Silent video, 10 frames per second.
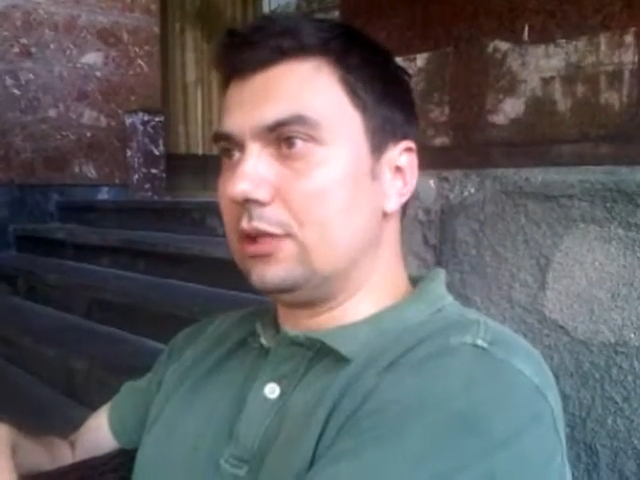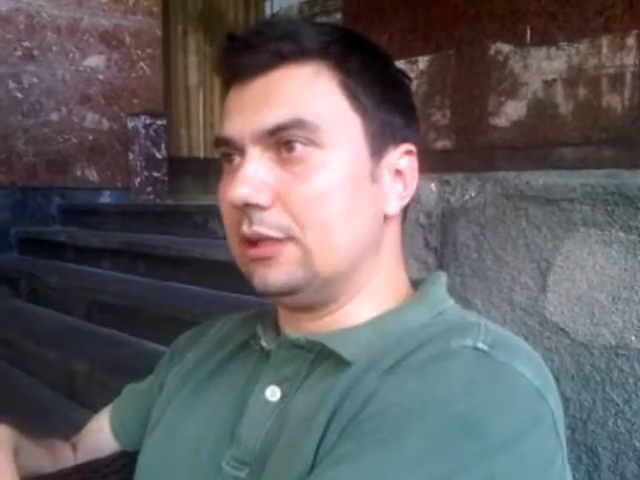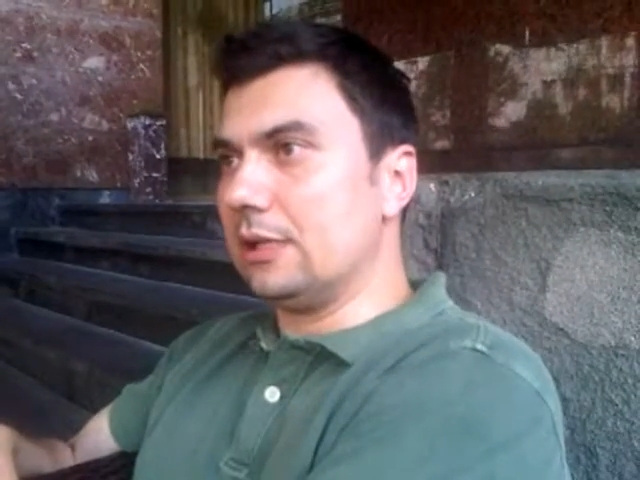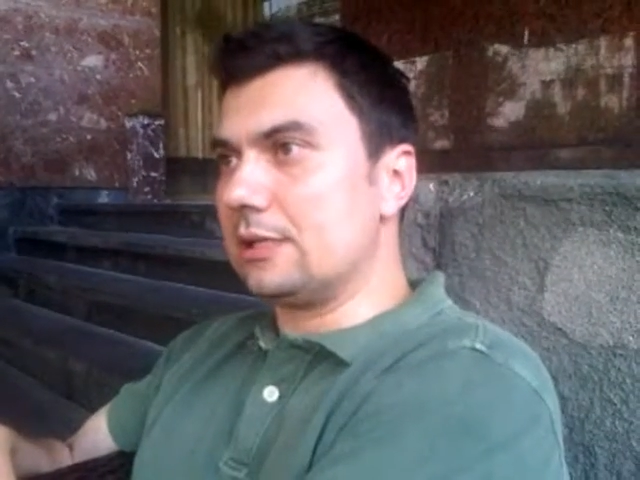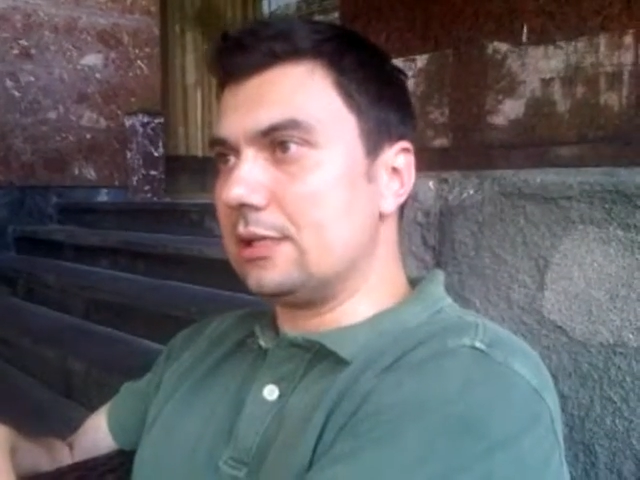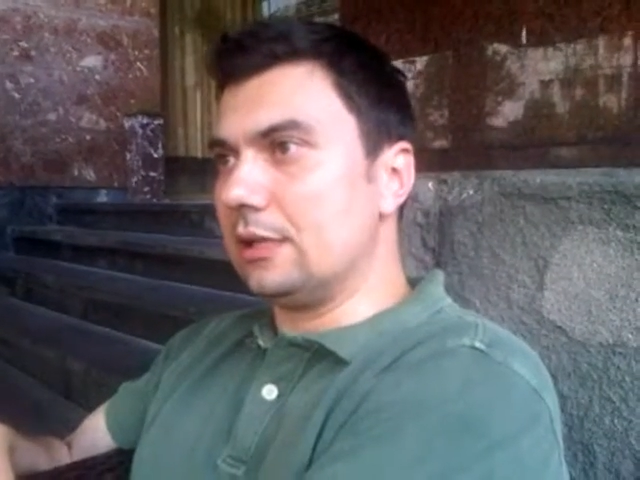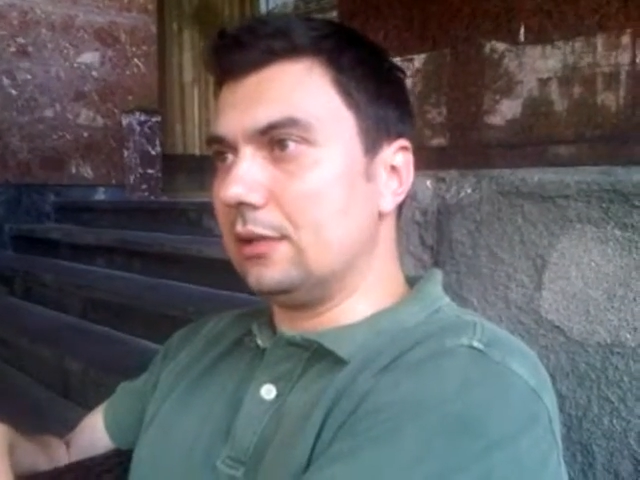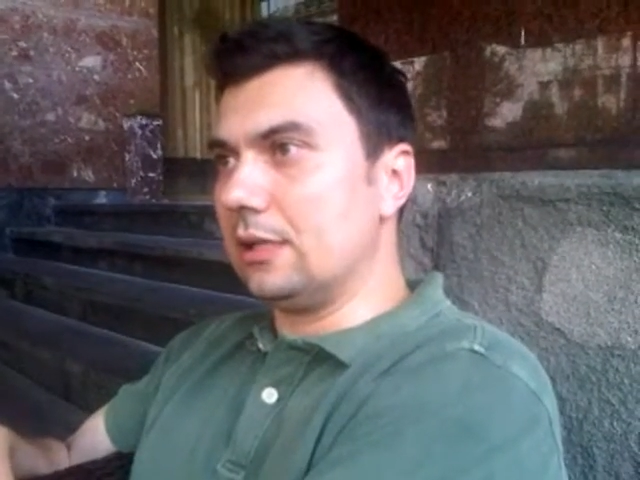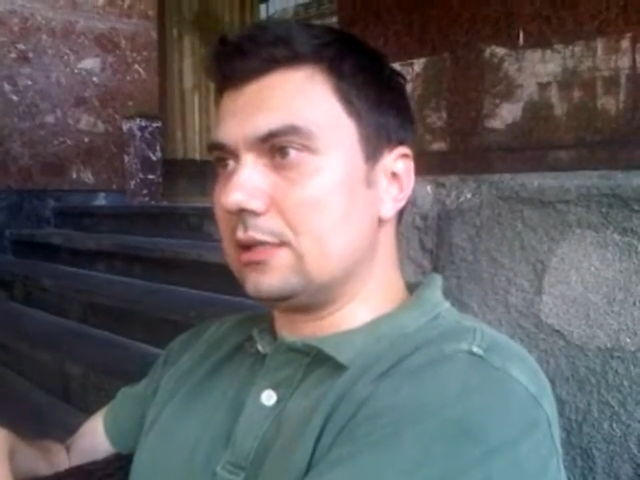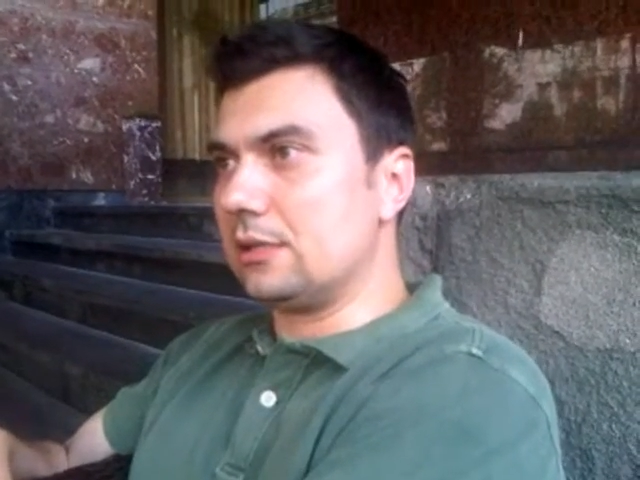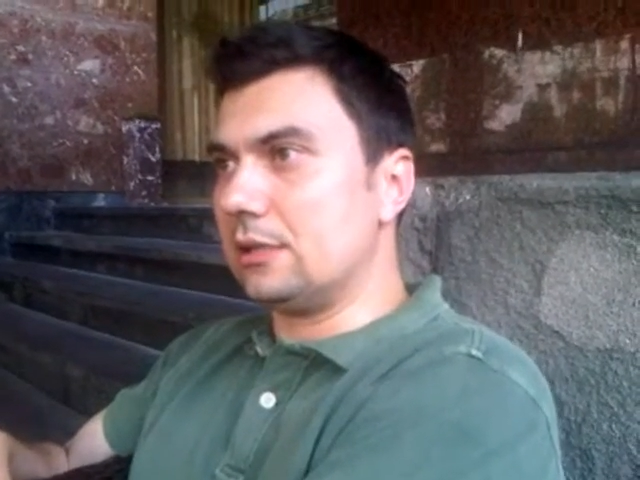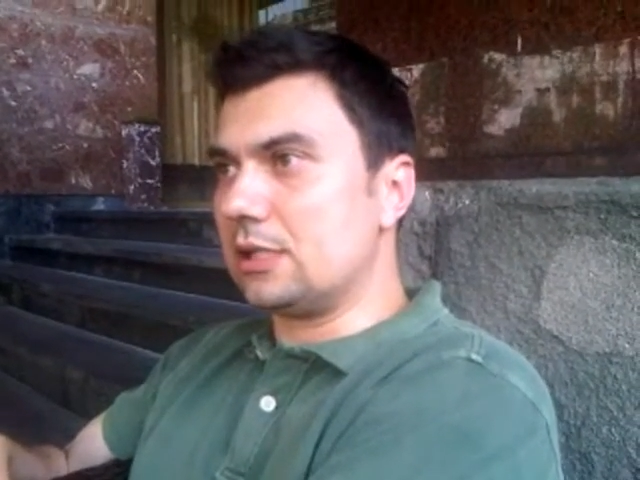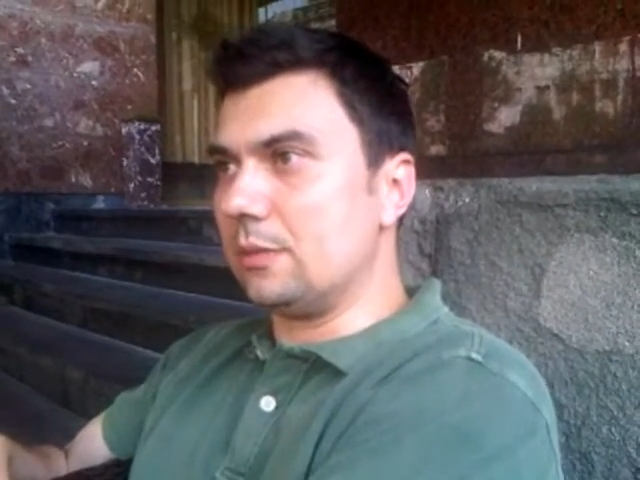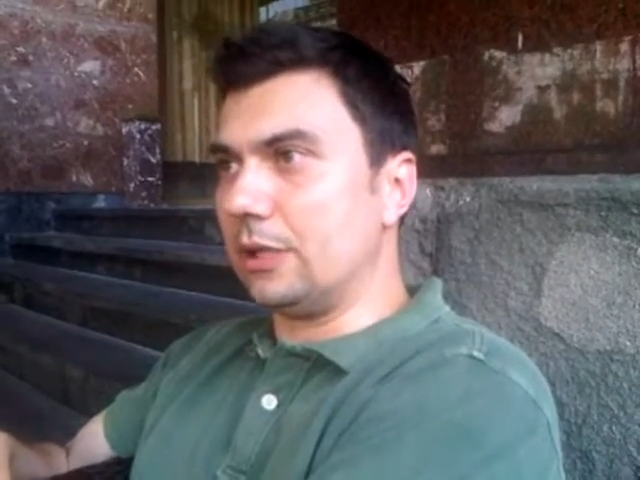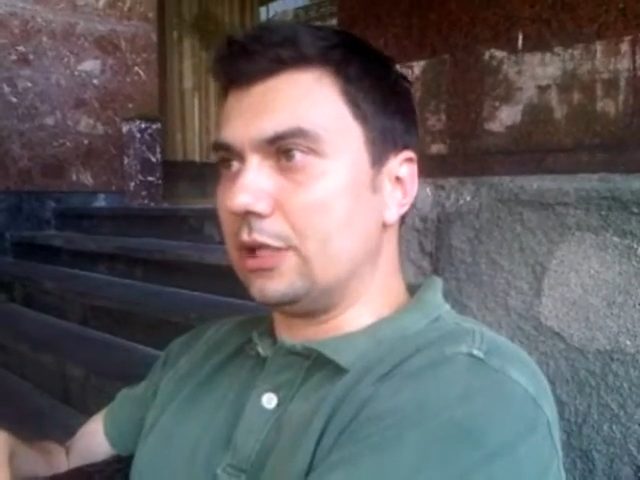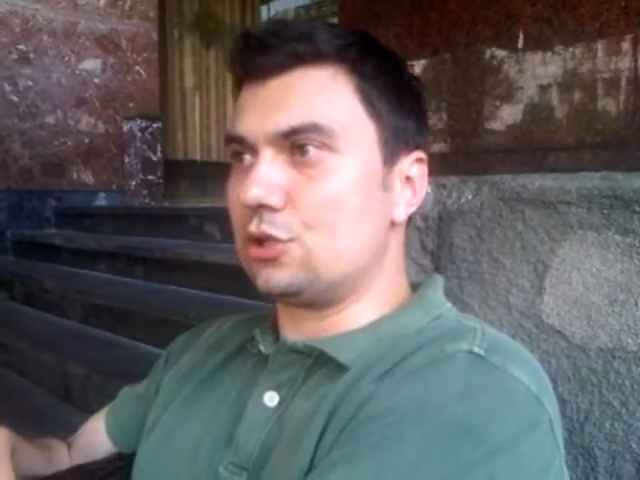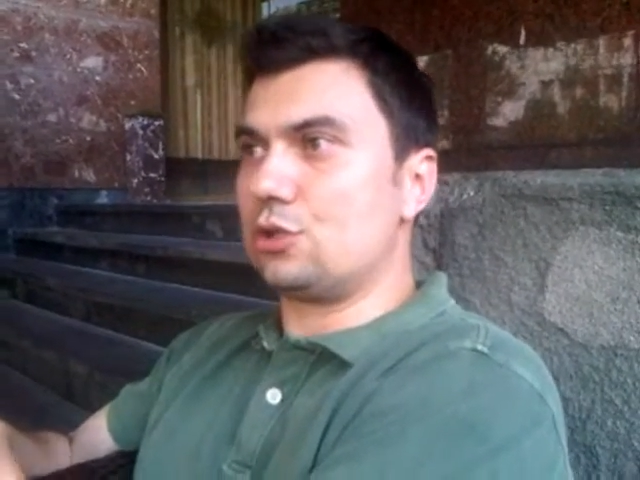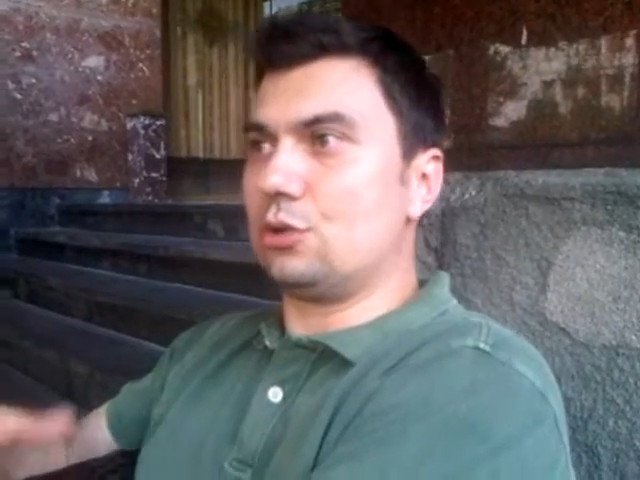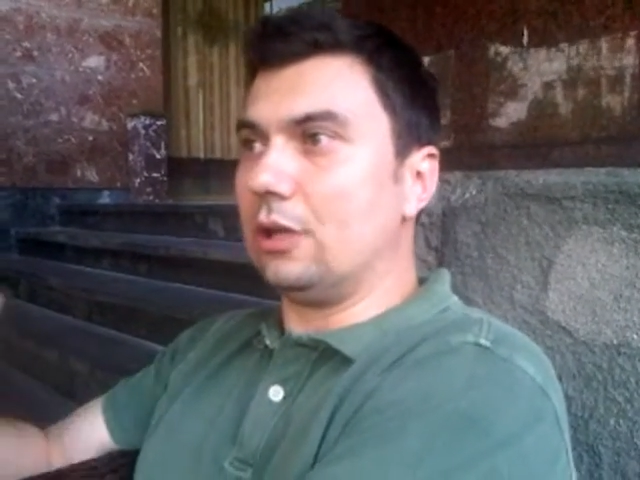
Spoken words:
think that's a big issue.